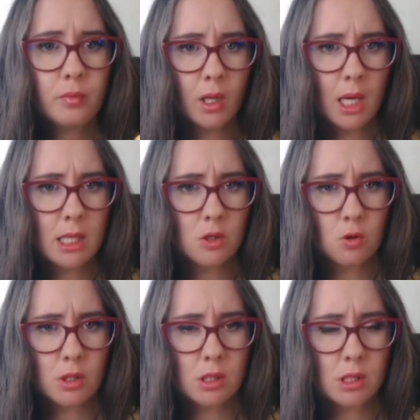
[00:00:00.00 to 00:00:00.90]
as
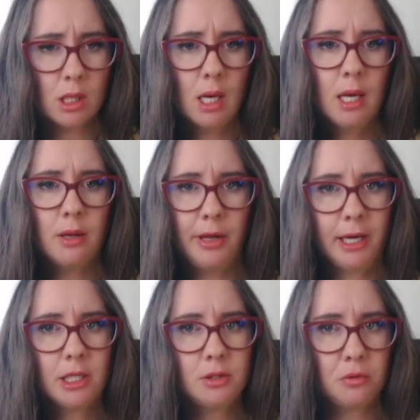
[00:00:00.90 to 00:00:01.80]
you can see,
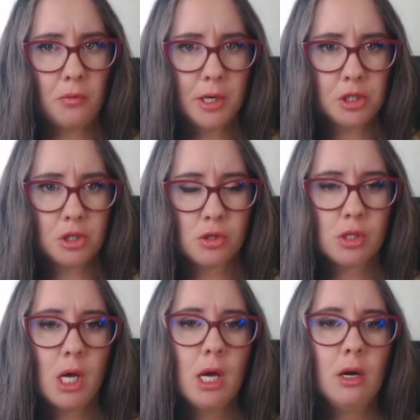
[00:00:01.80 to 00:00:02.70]
negative
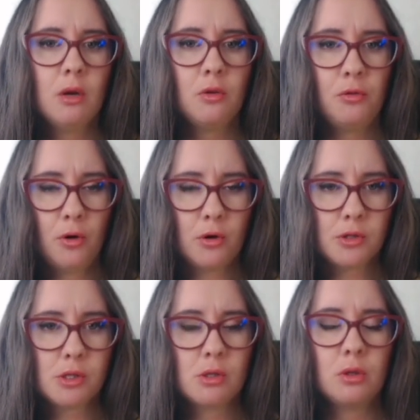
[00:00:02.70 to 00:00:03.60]
questions.
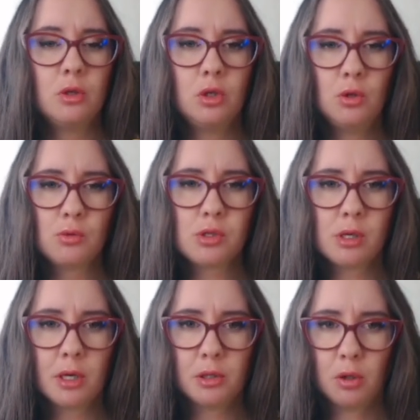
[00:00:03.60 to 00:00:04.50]
First, you
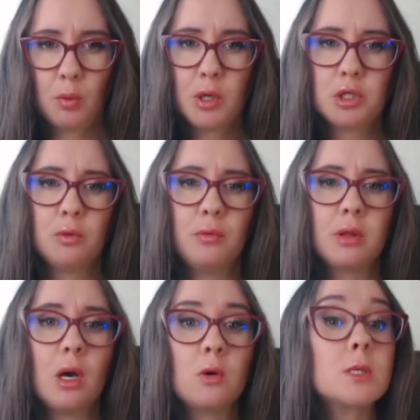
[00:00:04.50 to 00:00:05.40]
start your question
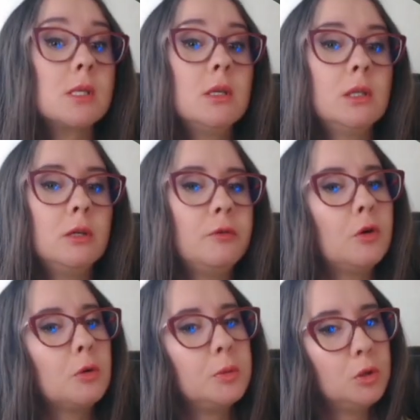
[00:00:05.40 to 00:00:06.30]
with auxiliary
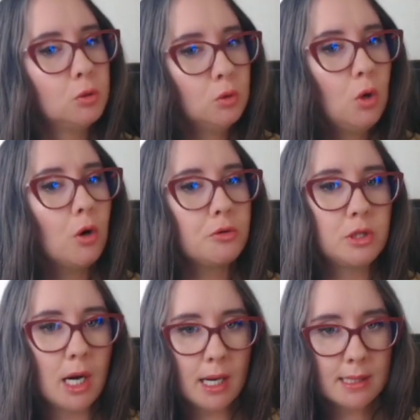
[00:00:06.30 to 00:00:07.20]
verb do or
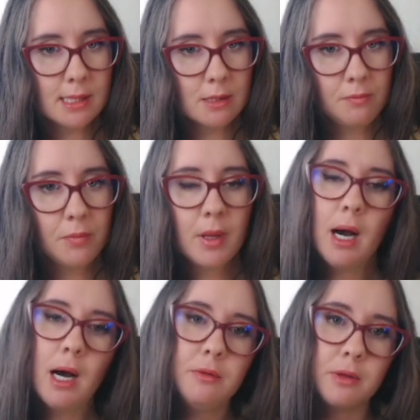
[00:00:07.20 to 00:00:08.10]
does.
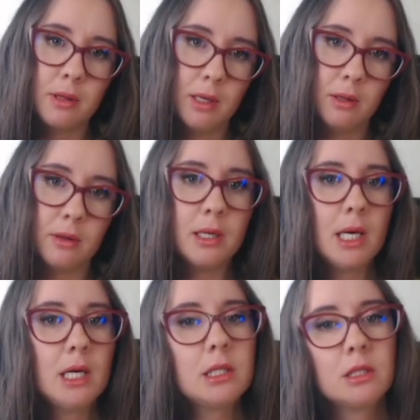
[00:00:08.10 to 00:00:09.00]
After that, the
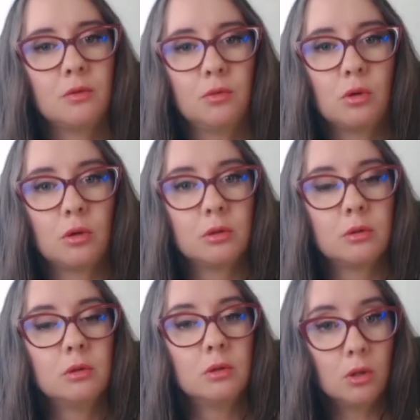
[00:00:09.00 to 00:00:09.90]
negative word
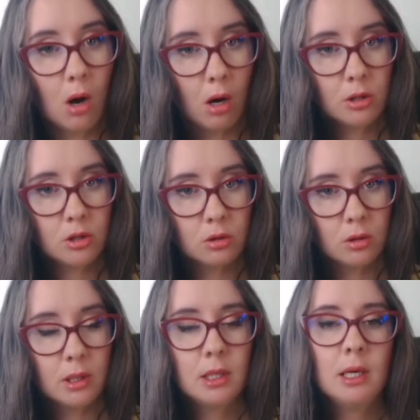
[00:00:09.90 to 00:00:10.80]
not.
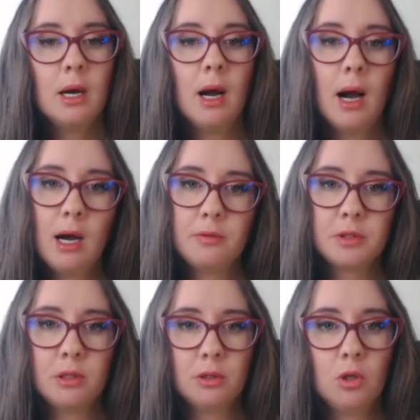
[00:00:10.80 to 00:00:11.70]

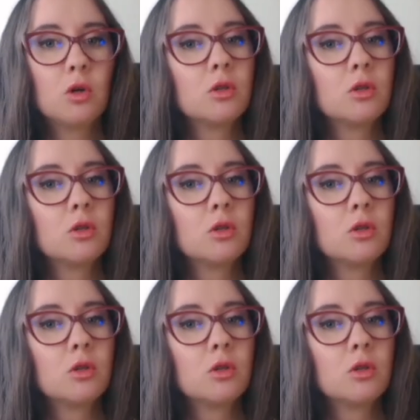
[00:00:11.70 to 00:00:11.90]
After not,